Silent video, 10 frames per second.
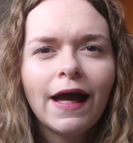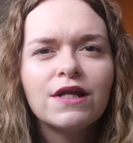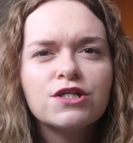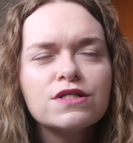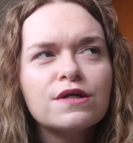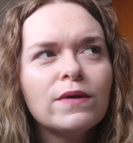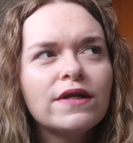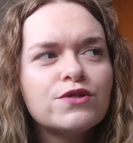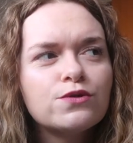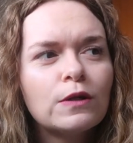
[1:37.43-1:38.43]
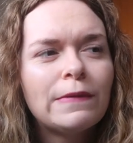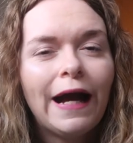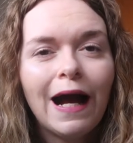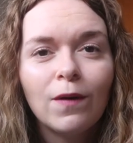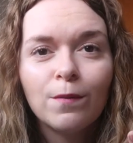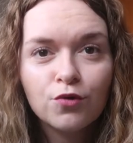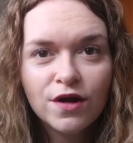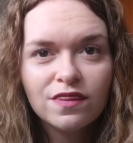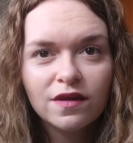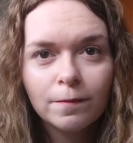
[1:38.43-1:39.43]
And just to quickly talk about how I
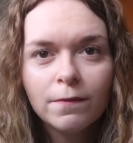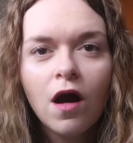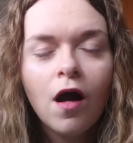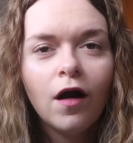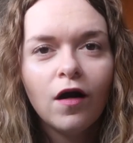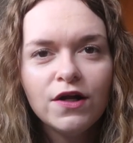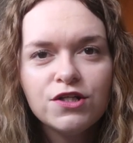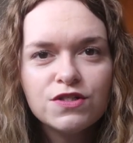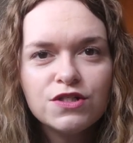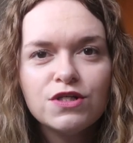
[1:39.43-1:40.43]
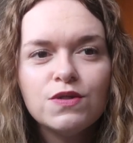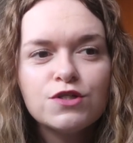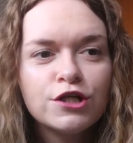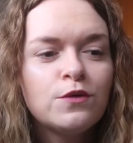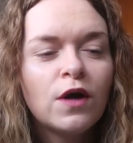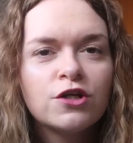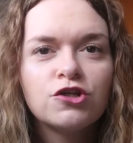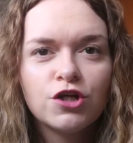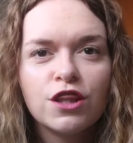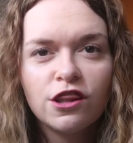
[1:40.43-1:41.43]
print them, I just use
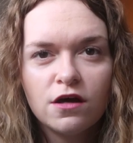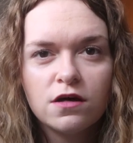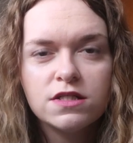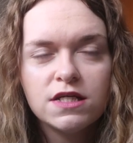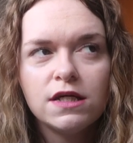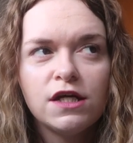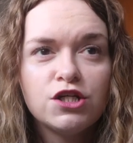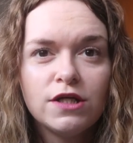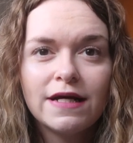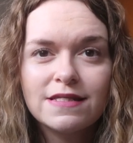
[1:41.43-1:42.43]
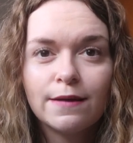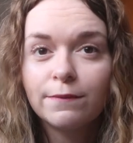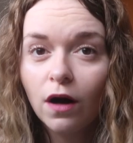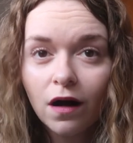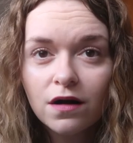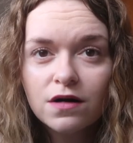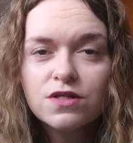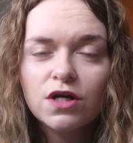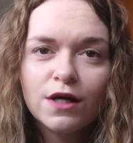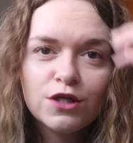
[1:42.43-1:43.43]
230 GSM
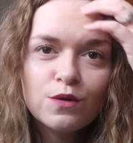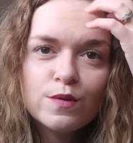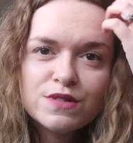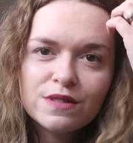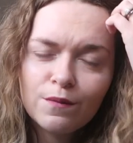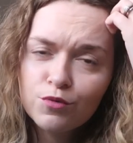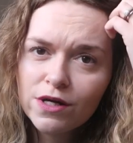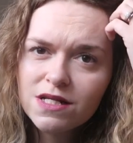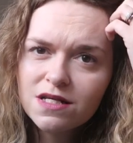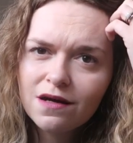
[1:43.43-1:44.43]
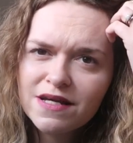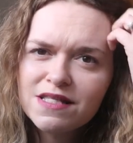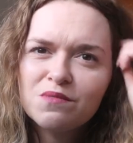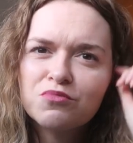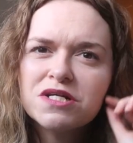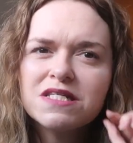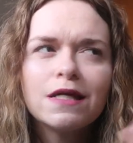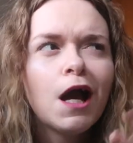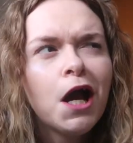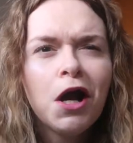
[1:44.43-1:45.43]
card. I use a printer, it's a
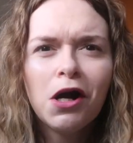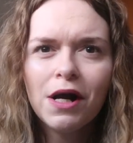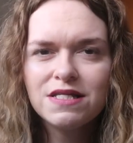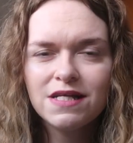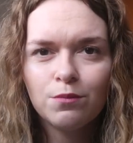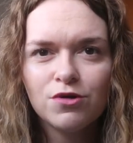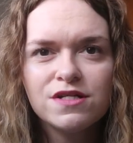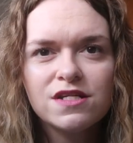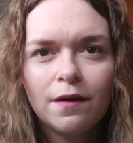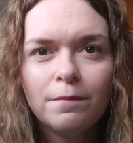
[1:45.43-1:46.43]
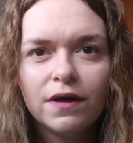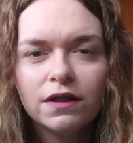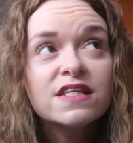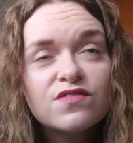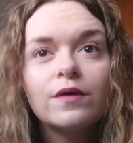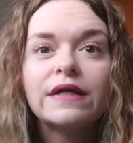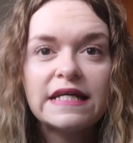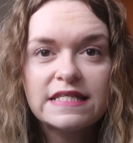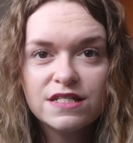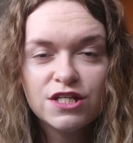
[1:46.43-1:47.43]
pretty high-tech printer, but it's very
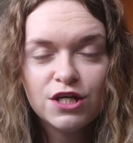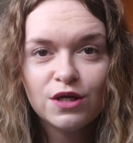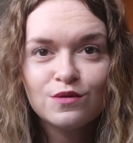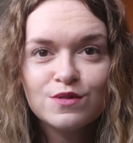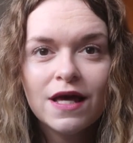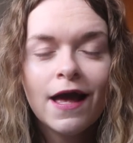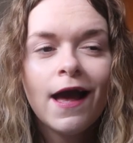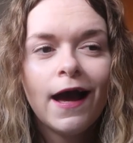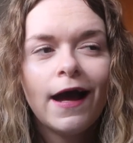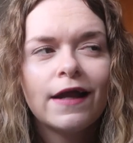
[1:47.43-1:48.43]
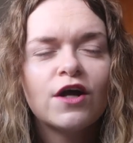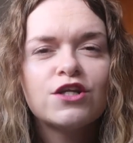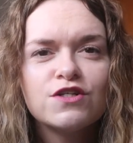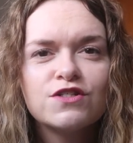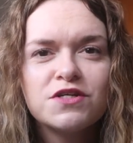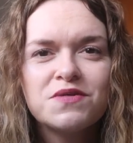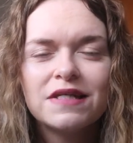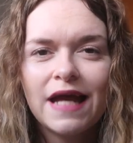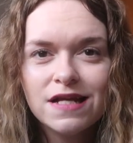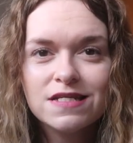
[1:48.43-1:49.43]
easy to use. And I just use
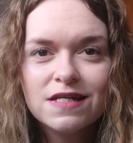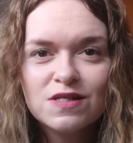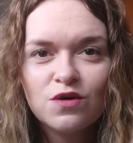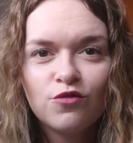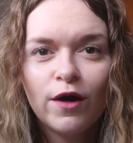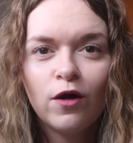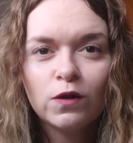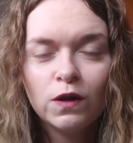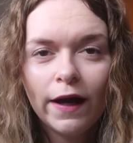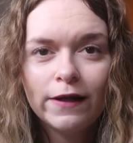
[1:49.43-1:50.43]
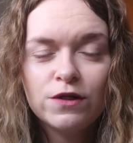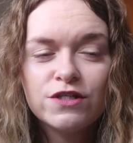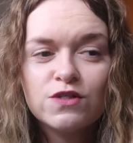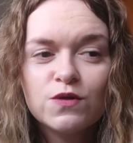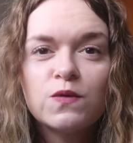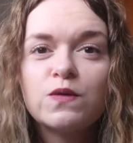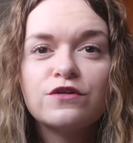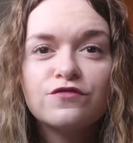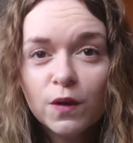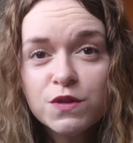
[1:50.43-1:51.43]
an editing software online, which is
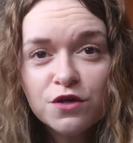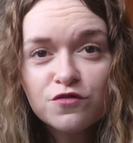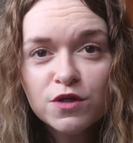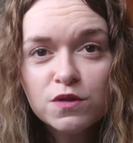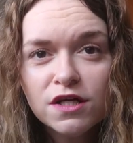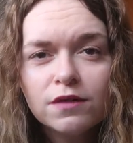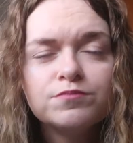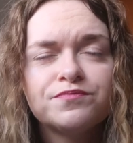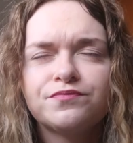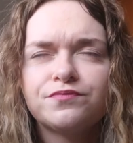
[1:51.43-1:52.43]
called PhotoFilter.